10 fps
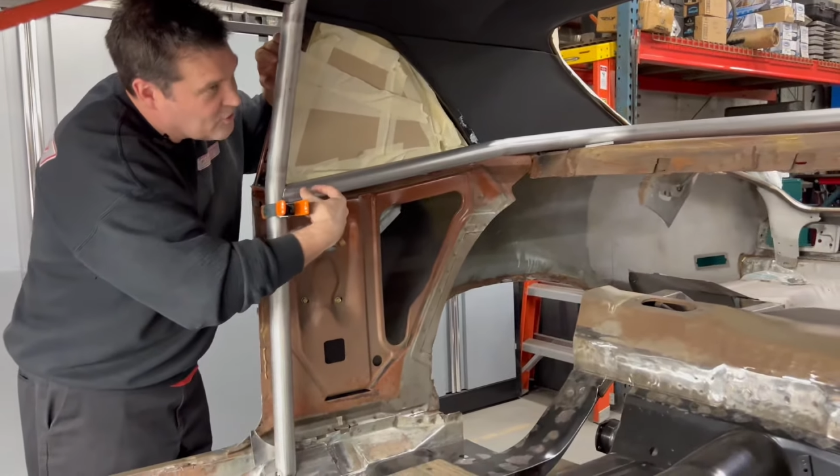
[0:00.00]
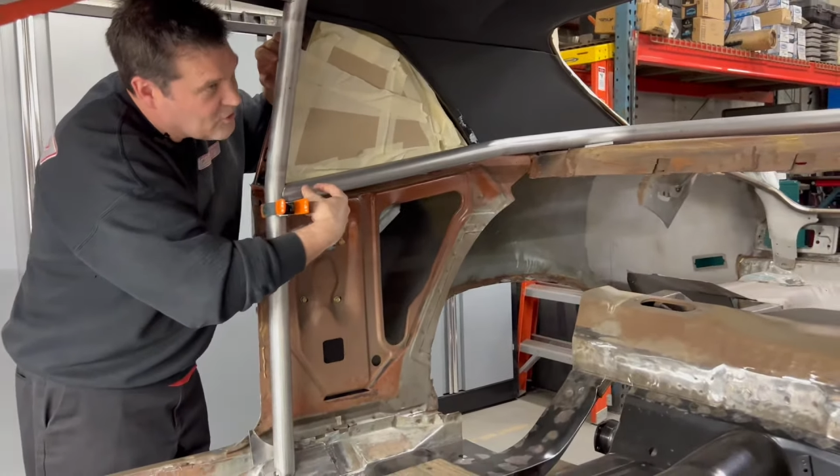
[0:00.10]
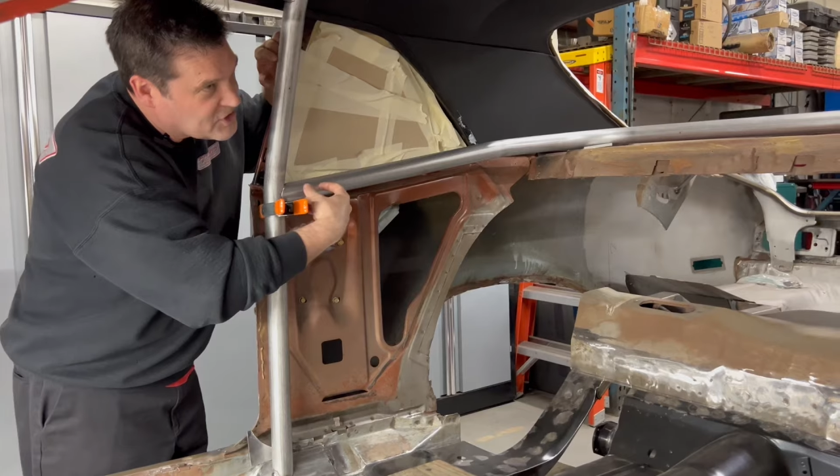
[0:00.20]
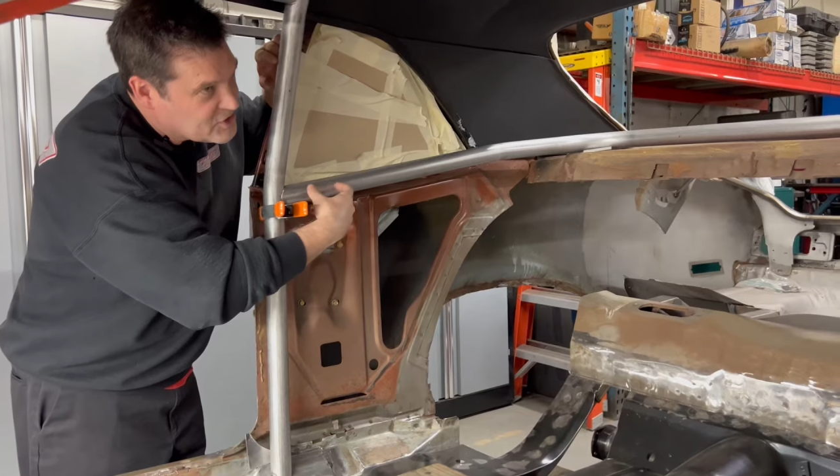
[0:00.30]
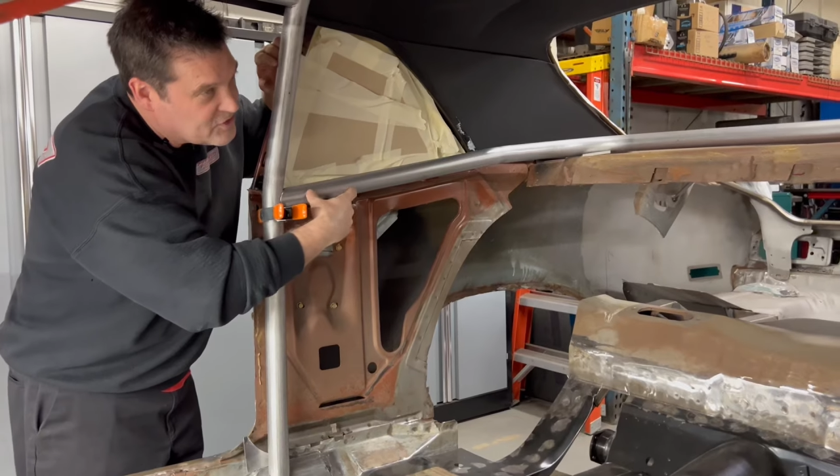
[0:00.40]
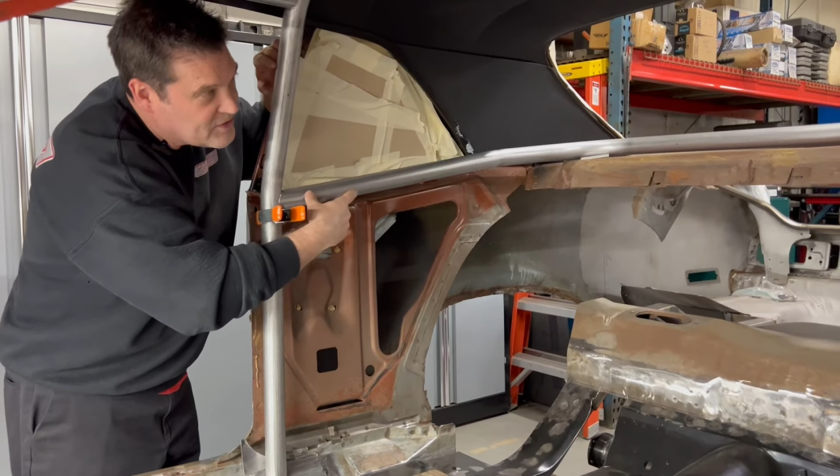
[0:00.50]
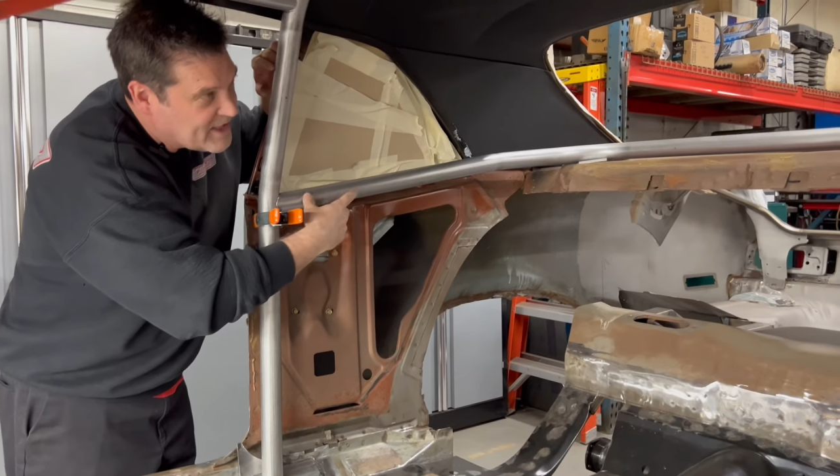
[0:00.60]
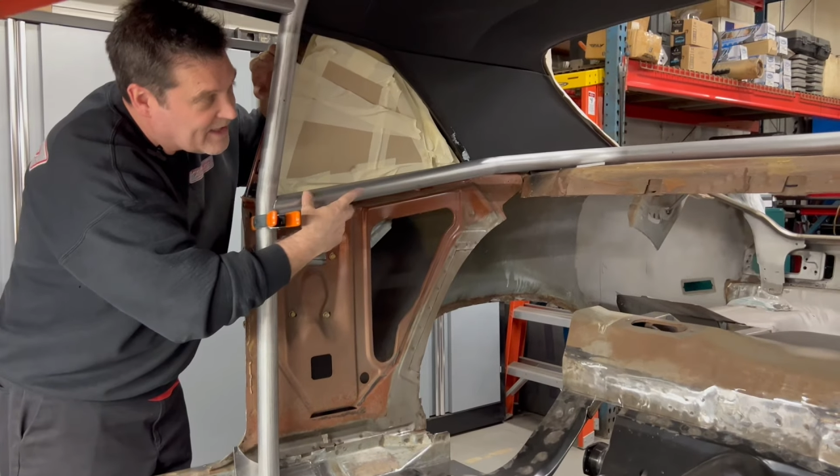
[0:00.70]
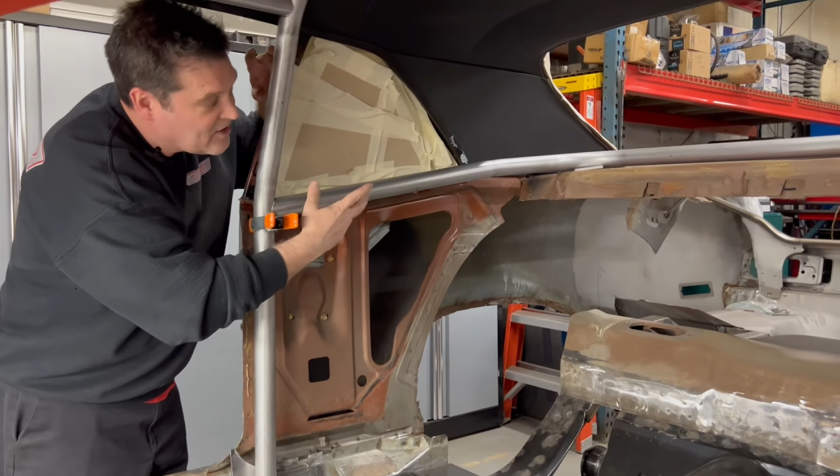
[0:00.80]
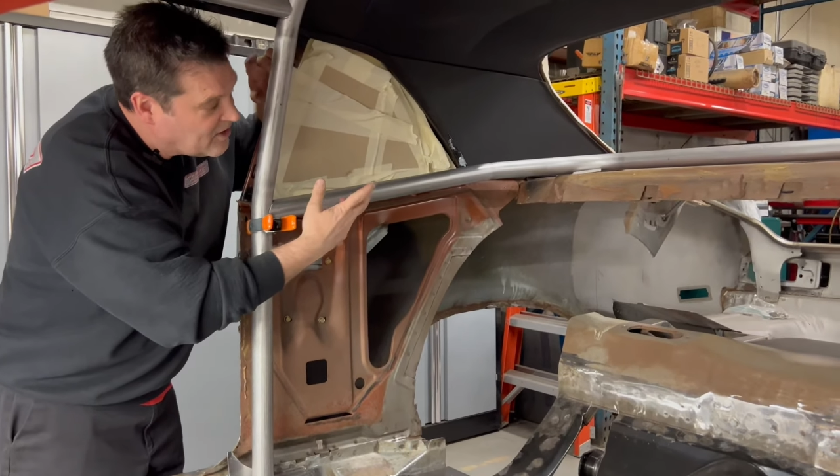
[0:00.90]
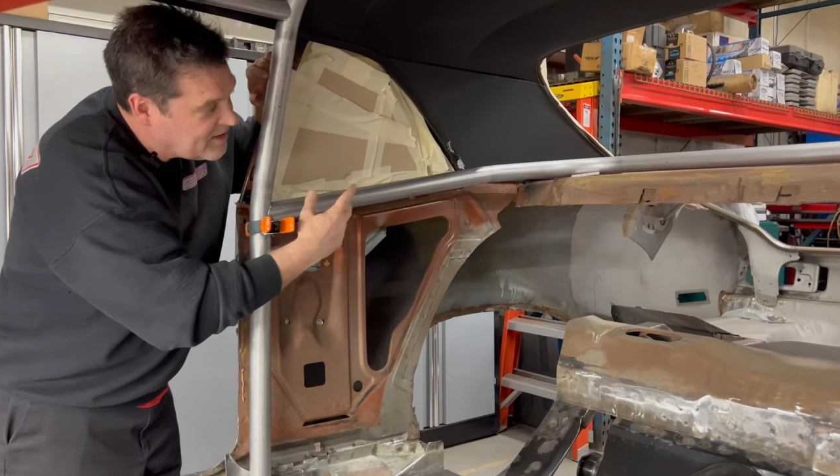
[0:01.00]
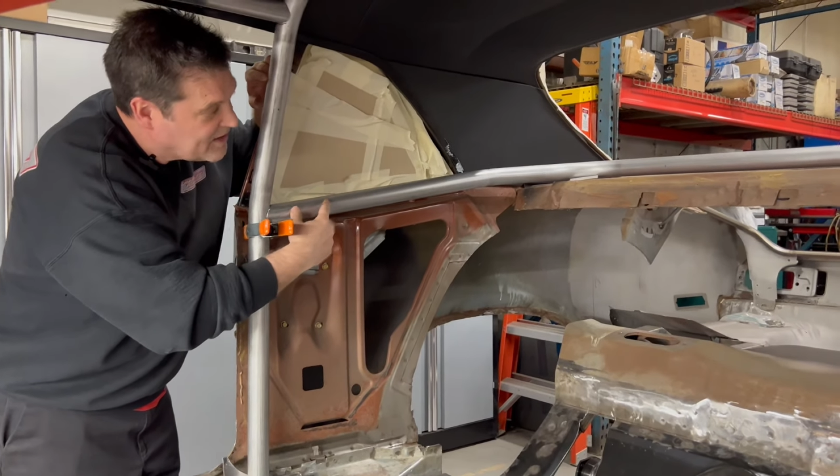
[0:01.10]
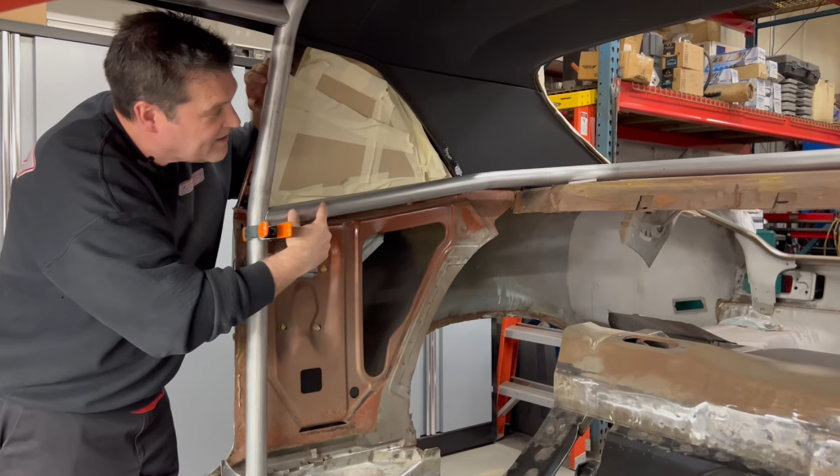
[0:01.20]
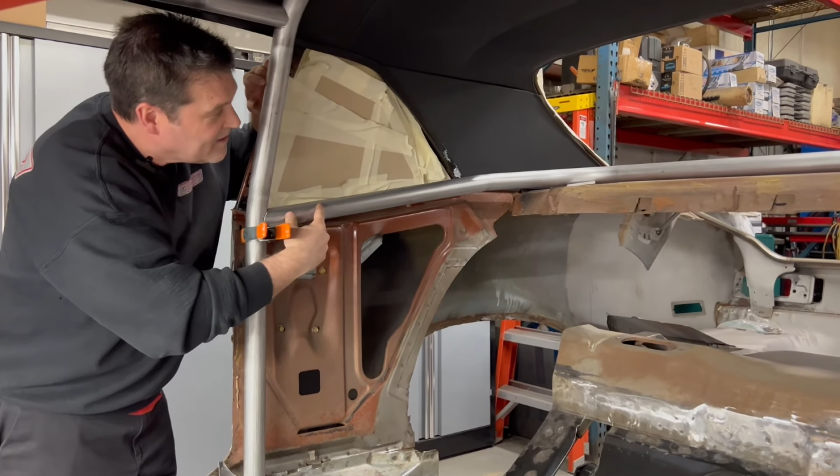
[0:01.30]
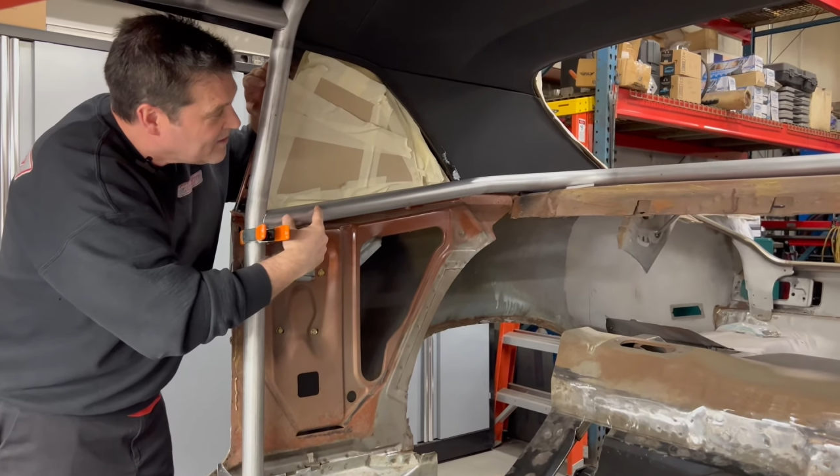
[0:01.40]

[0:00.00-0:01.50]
horseshoe that I call it.